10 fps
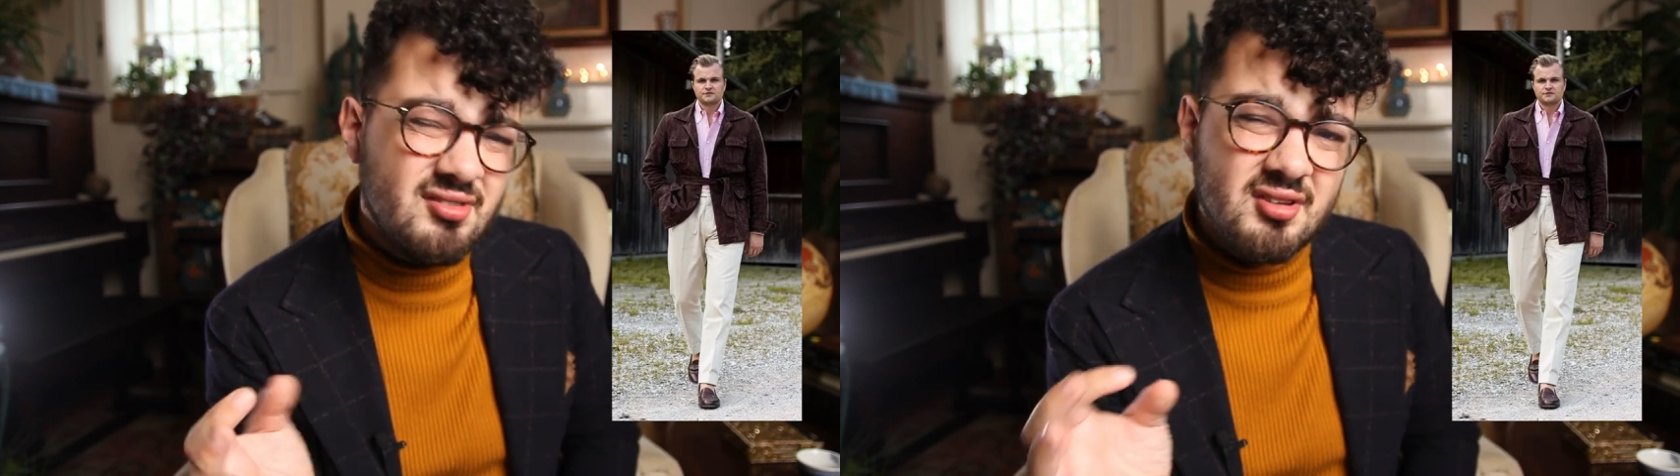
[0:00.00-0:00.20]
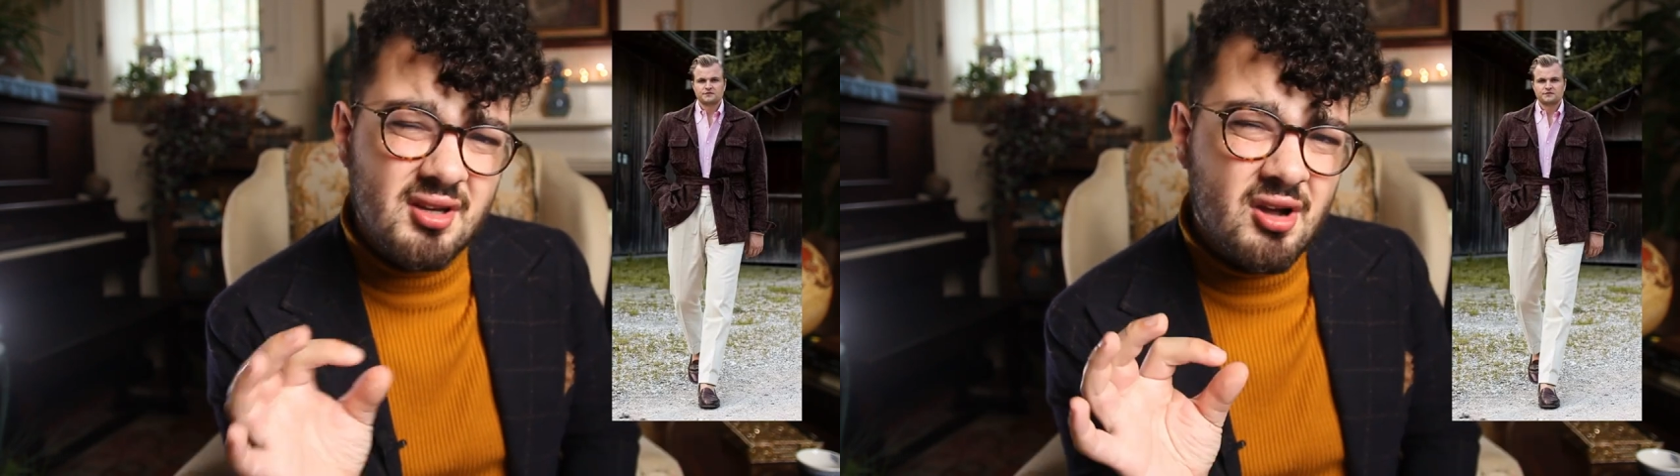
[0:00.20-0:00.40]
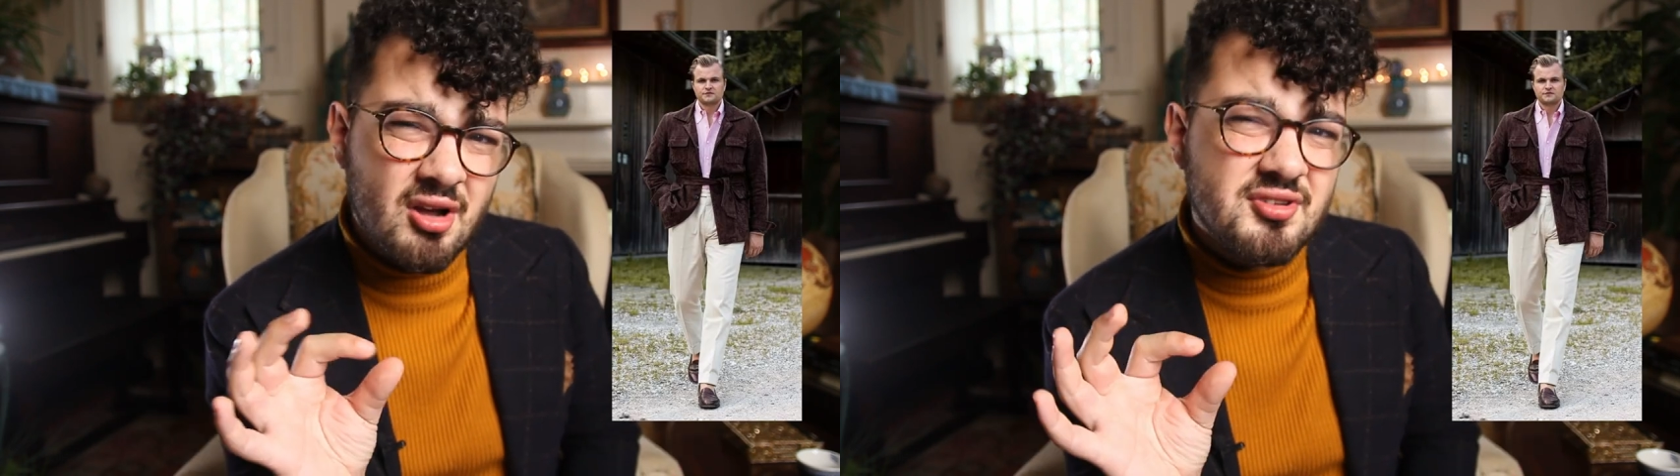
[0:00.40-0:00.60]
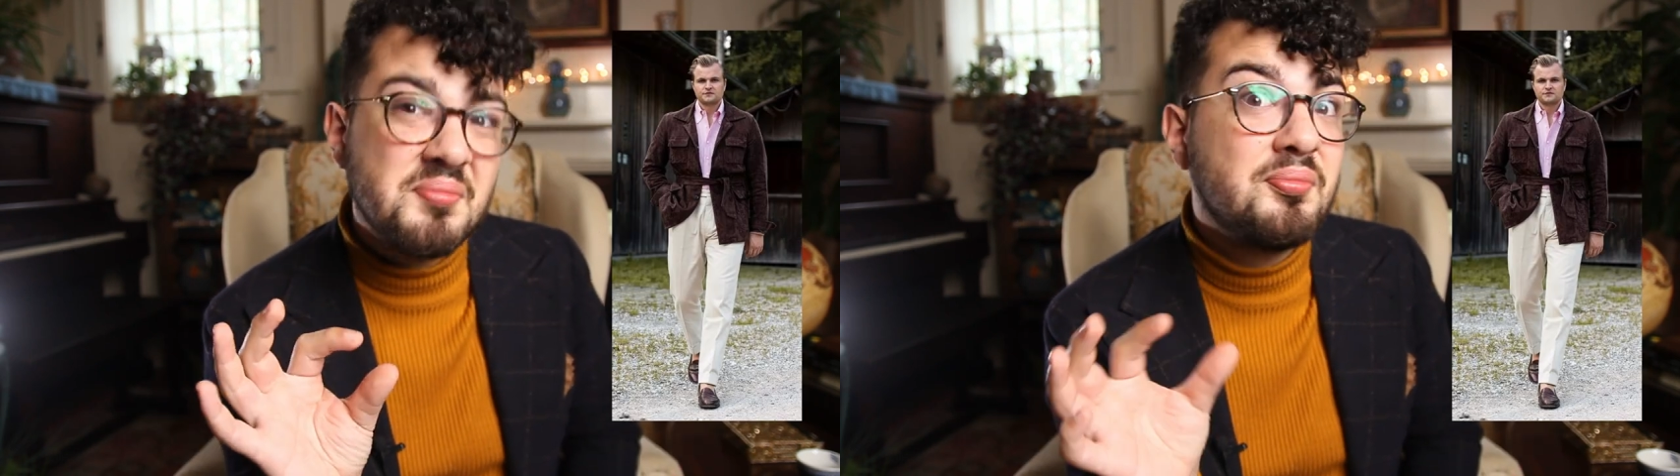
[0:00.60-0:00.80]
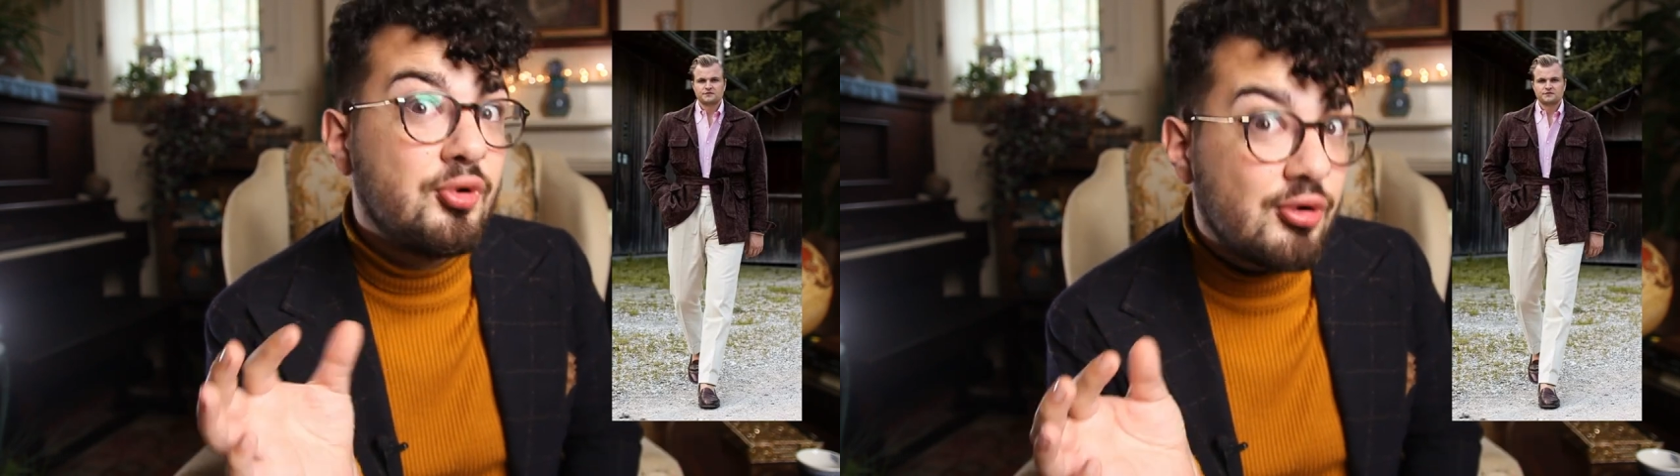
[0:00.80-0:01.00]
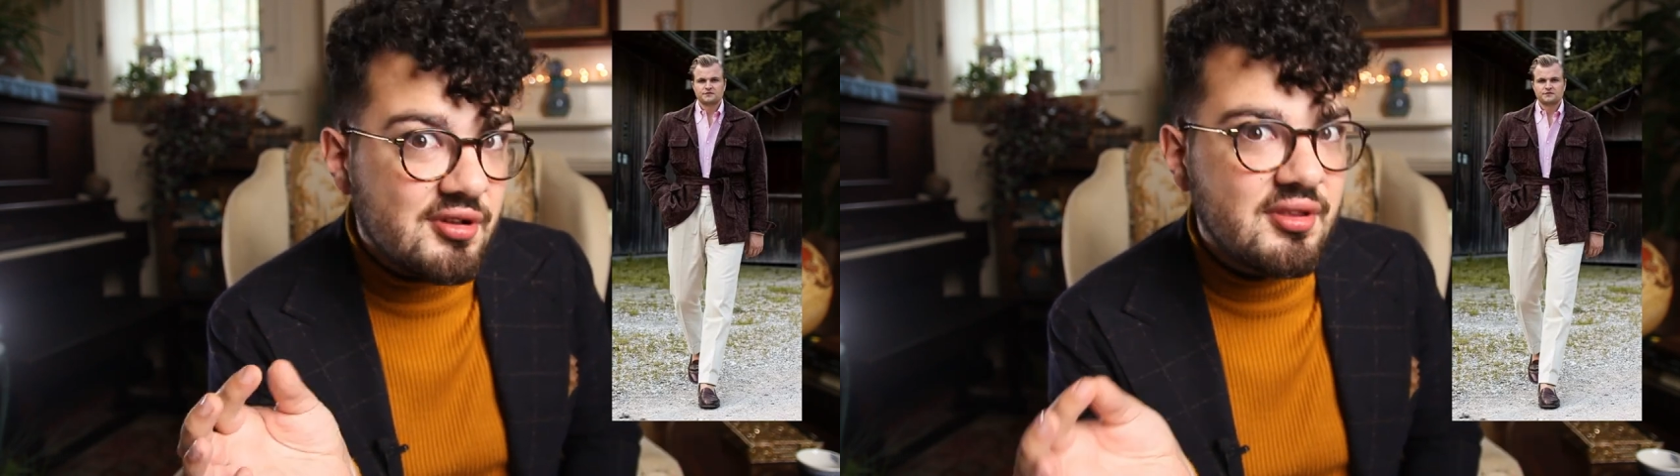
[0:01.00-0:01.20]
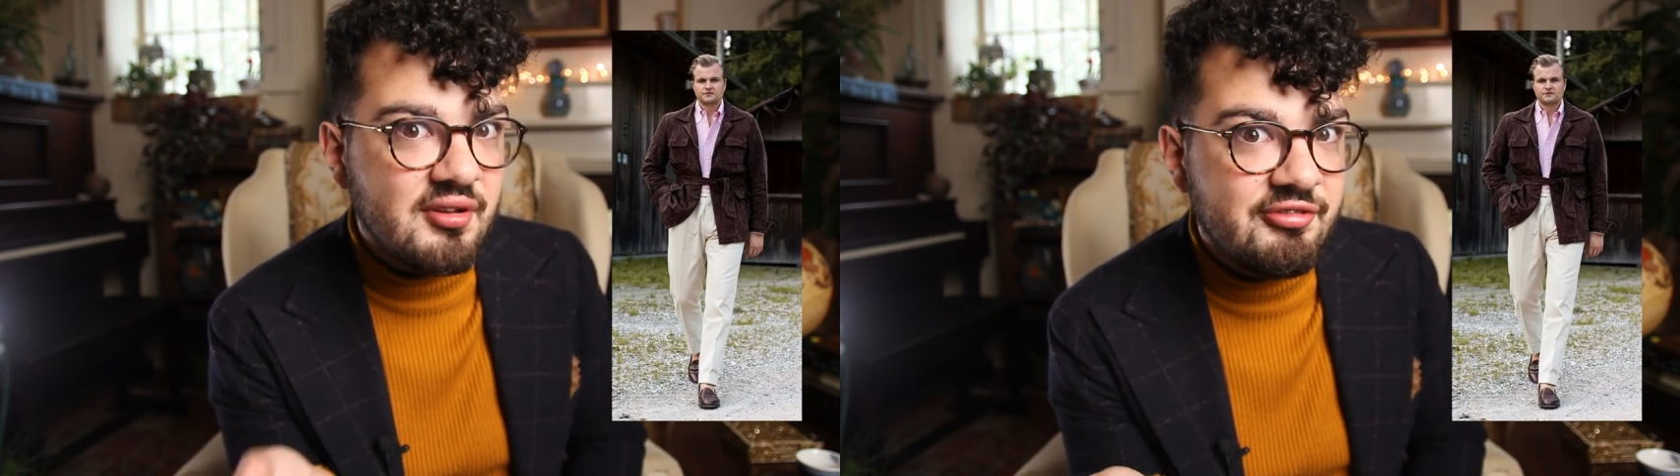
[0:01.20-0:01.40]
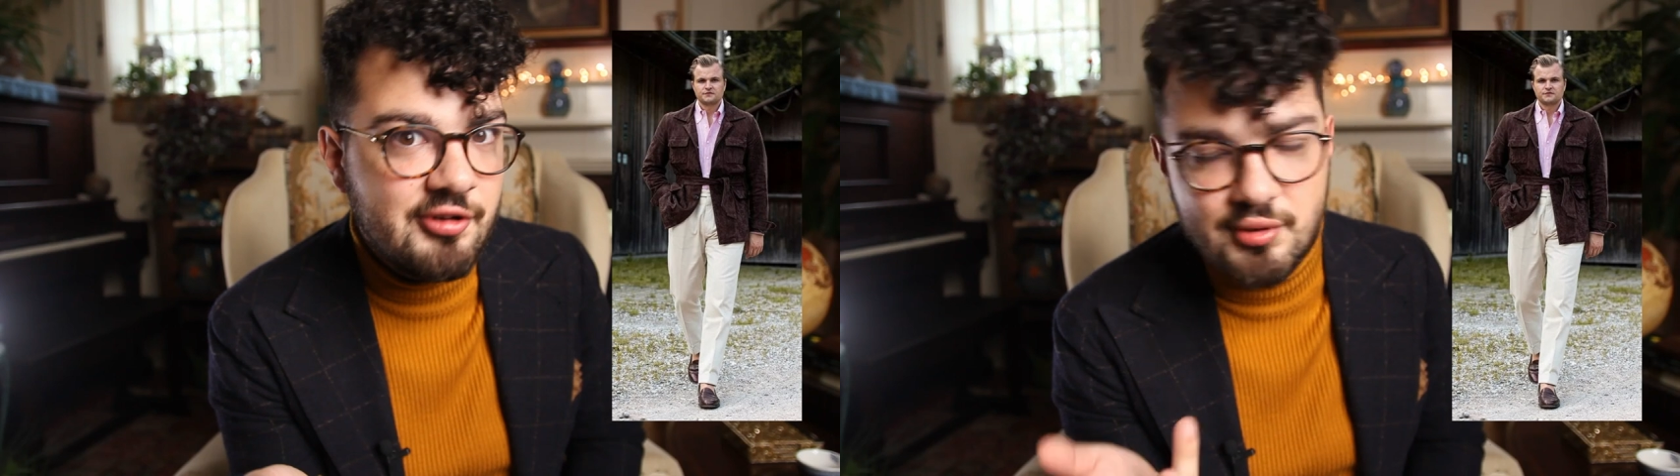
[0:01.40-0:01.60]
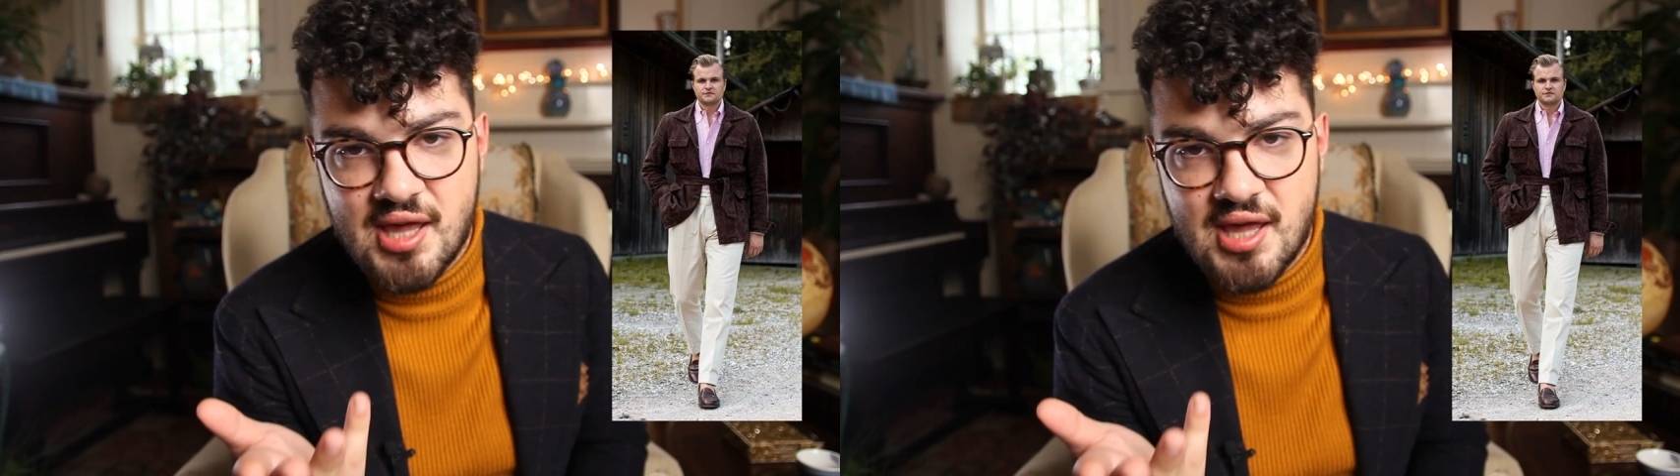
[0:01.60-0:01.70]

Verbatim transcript: It's going to cost you more than a few